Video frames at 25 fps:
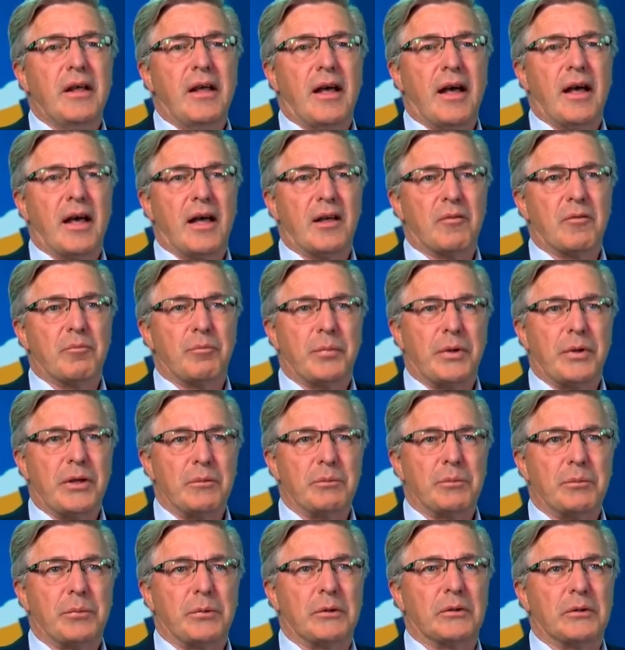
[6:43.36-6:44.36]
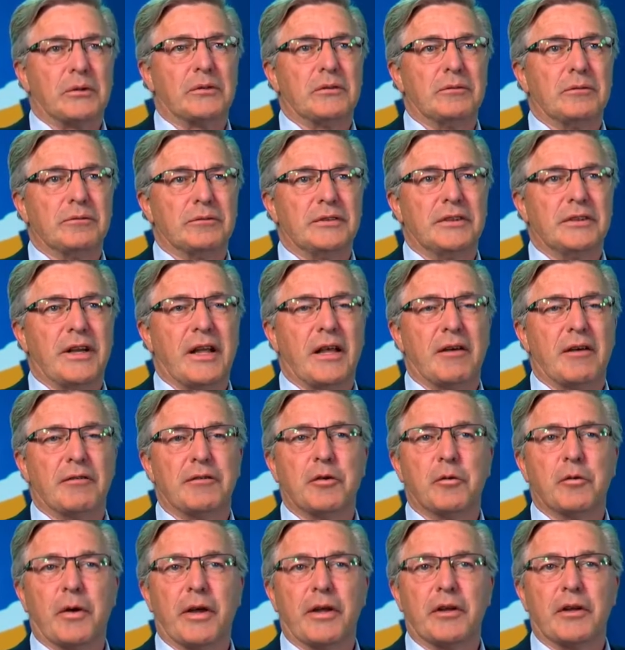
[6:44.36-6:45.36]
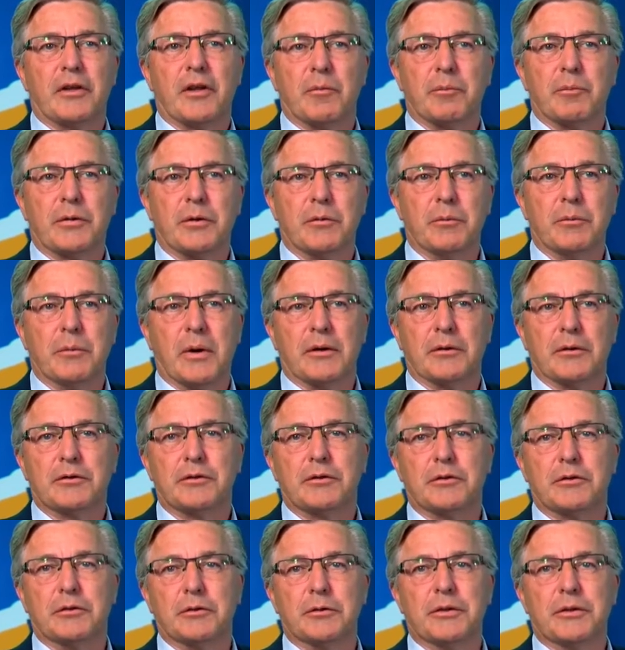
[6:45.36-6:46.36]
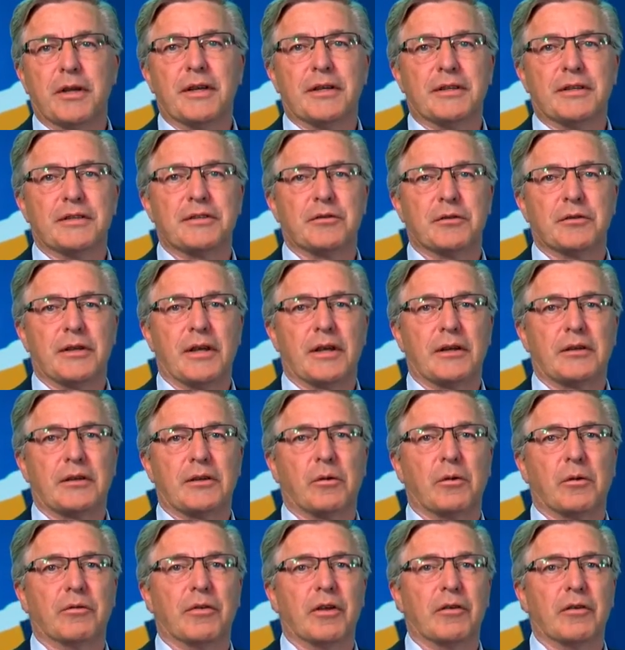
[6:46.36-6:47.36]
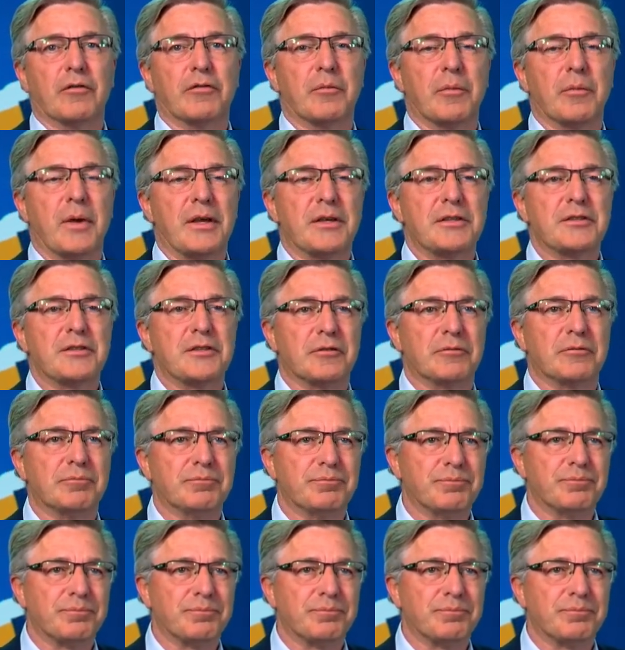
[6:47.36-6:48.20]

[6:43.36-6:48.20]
and people did have to wait up to about 2 days to get all the information.